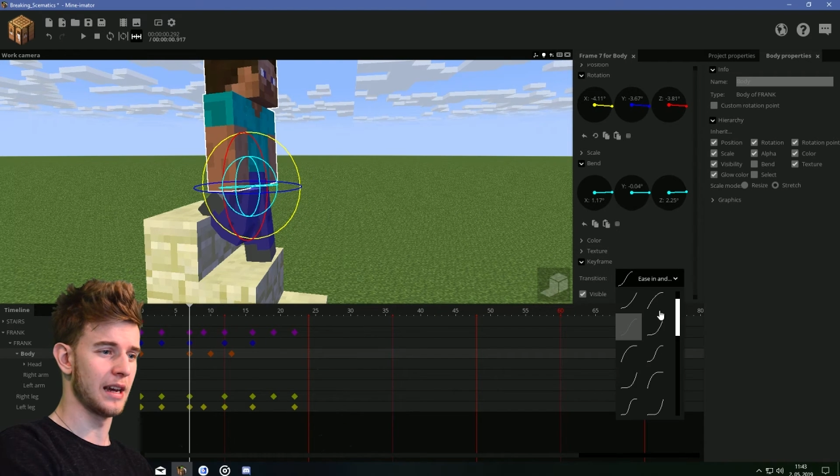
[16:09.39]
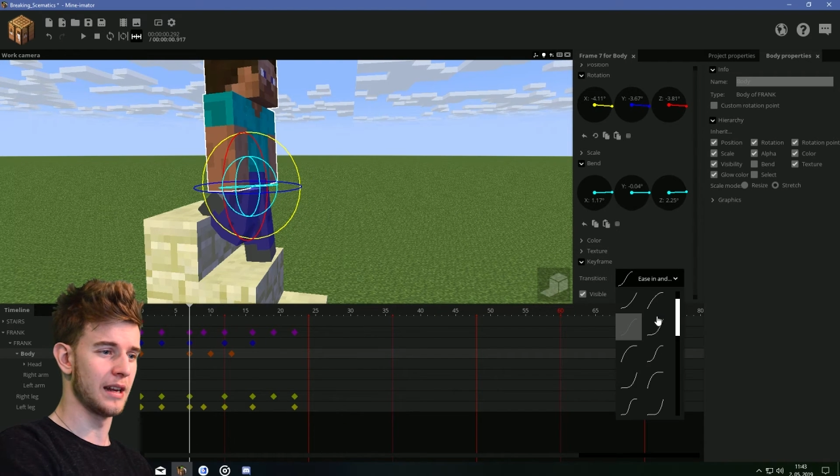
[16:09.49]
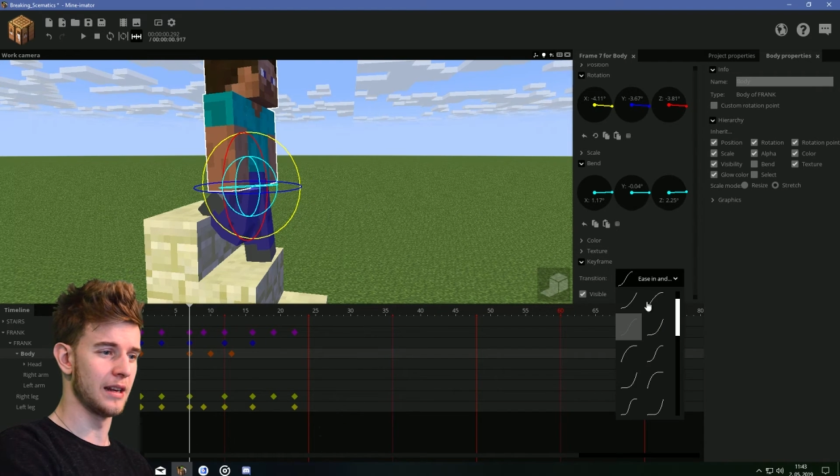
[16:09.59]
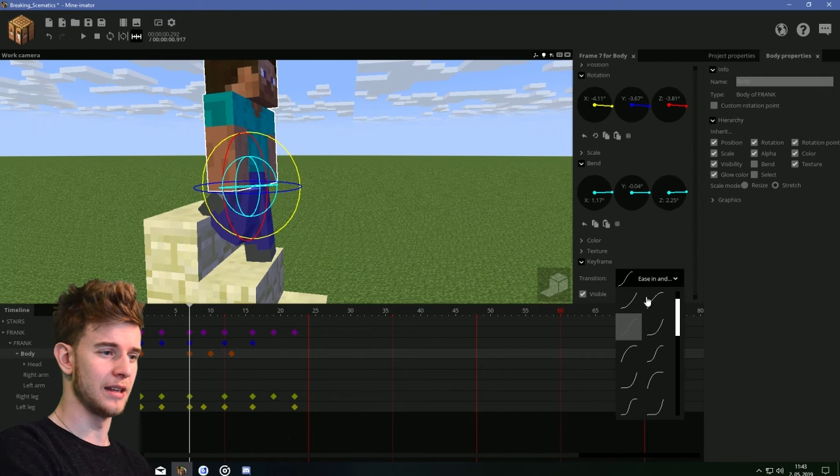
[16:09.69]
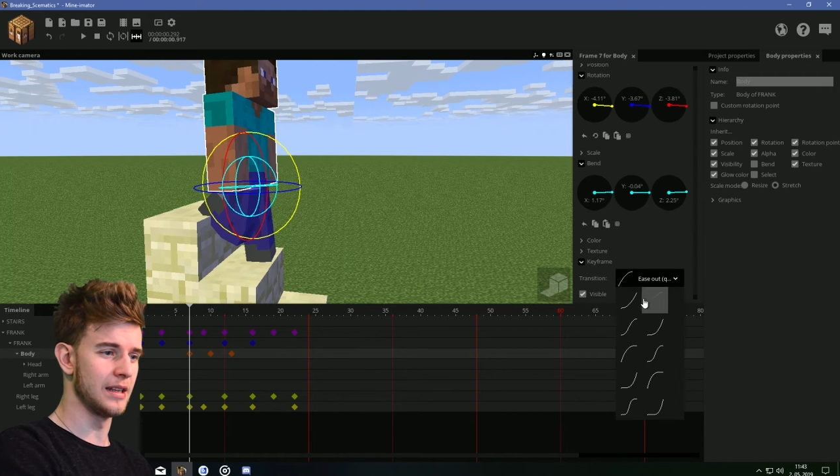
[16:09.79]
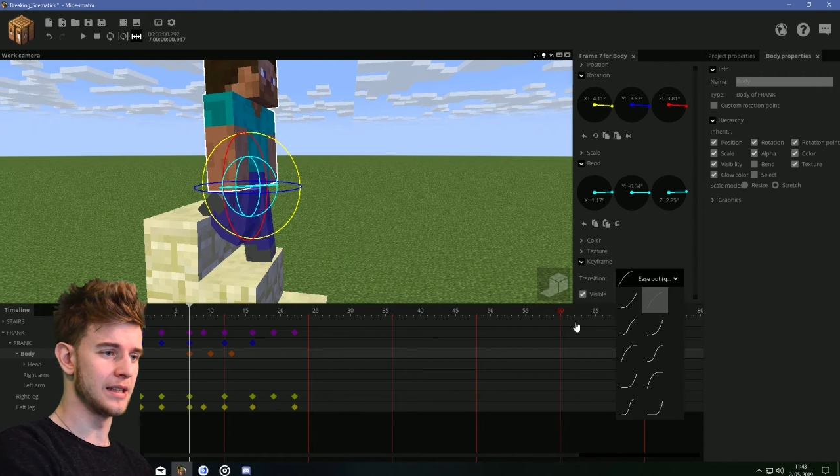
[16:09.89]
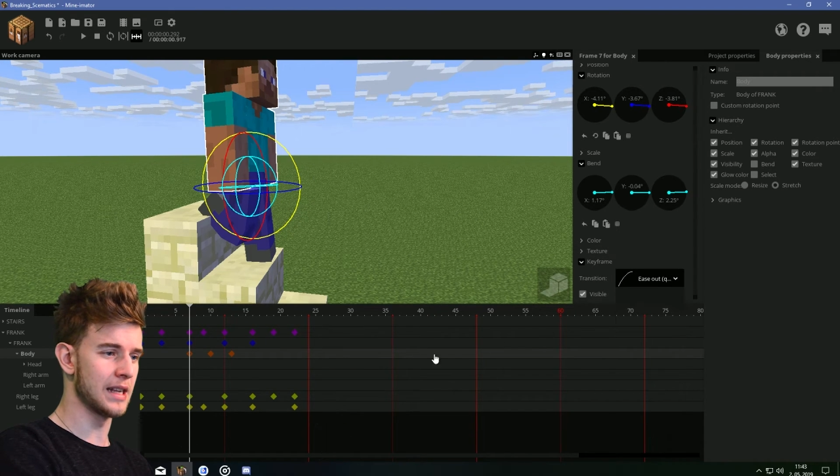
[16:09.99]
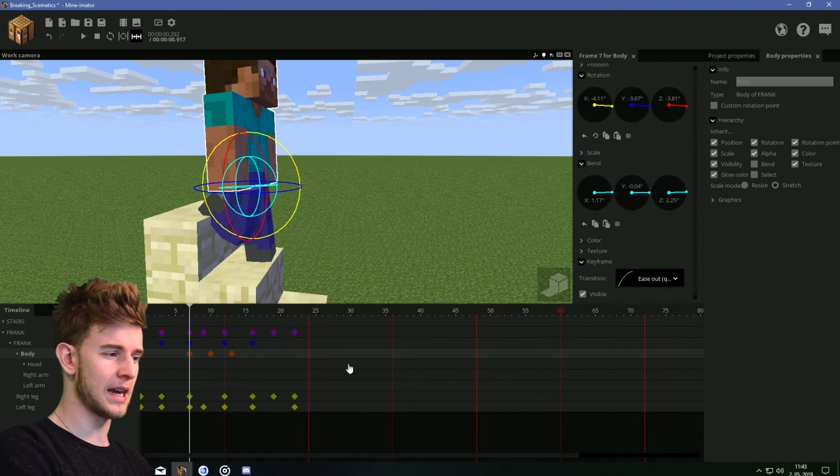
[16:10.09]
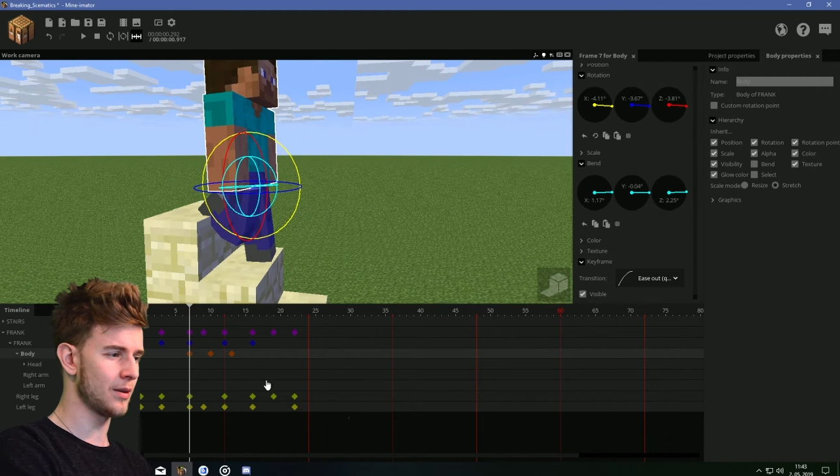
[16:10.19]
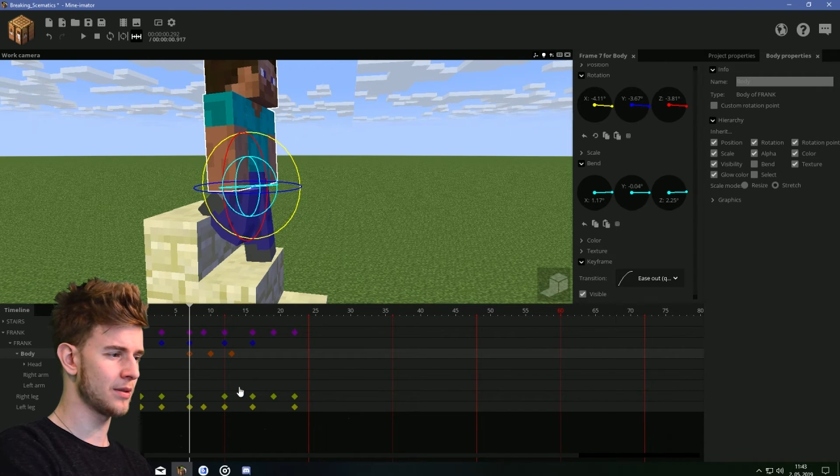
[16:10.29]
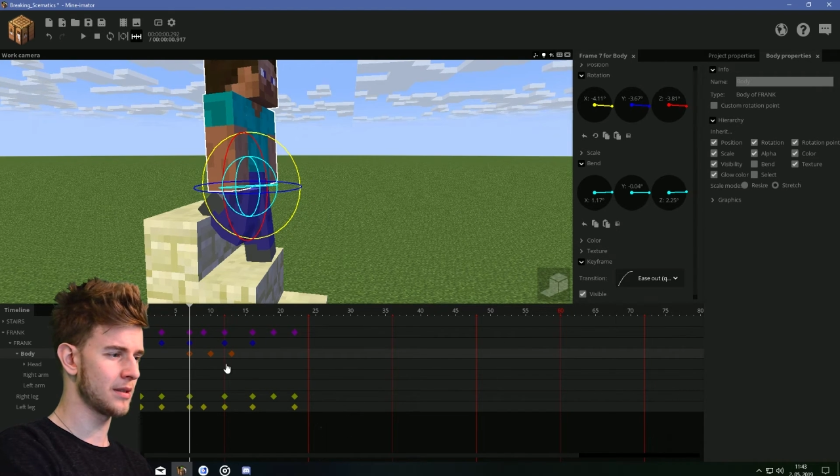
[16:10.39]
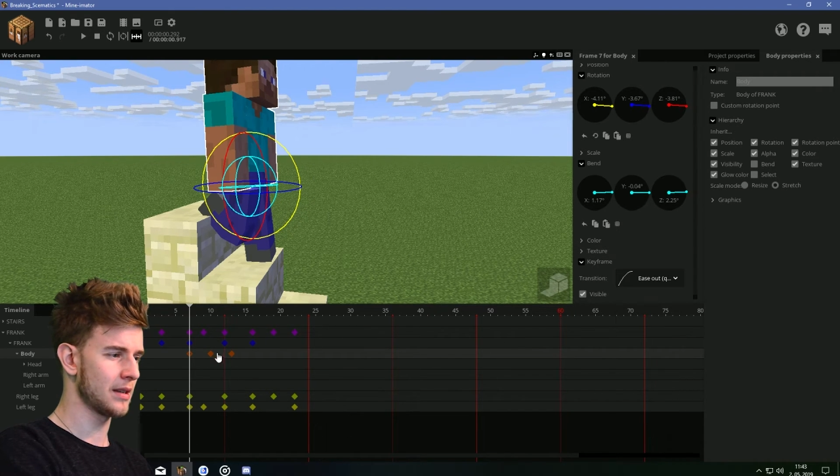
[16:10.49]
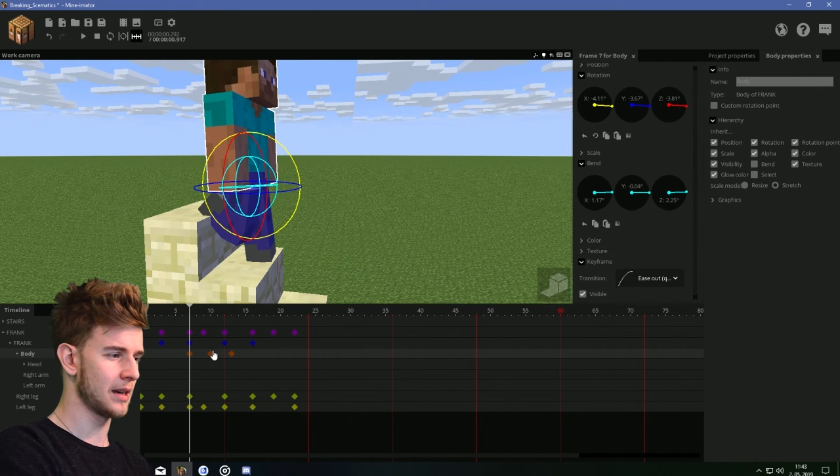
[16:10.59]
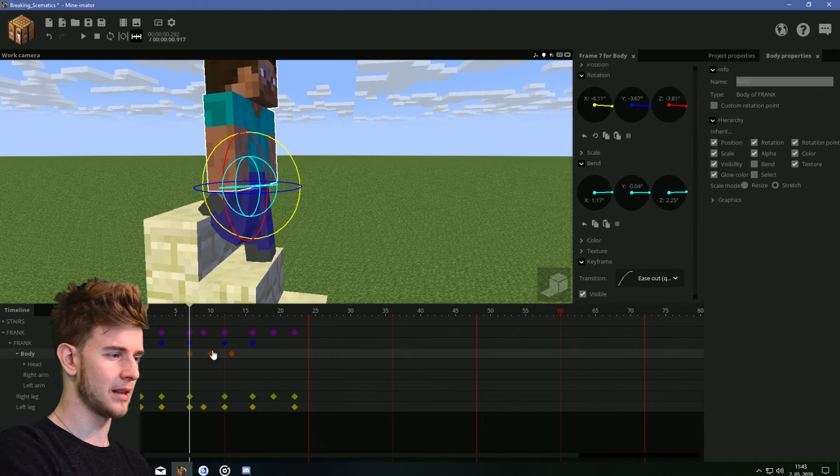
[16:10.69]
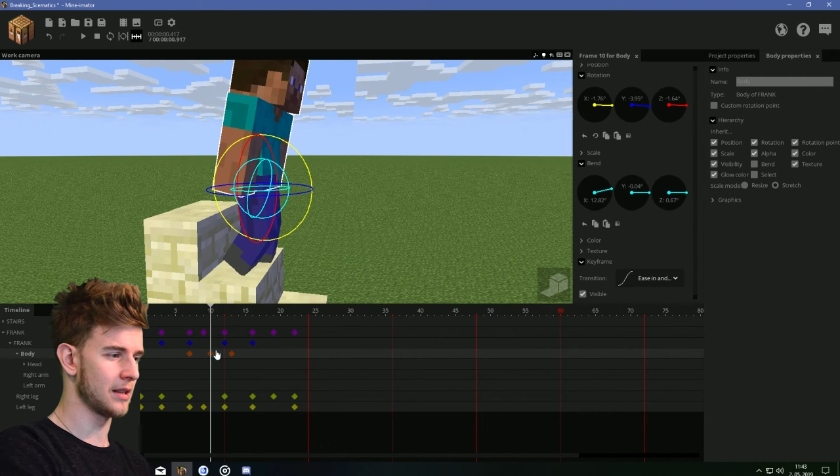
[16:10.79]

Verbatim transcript: And an ease out, and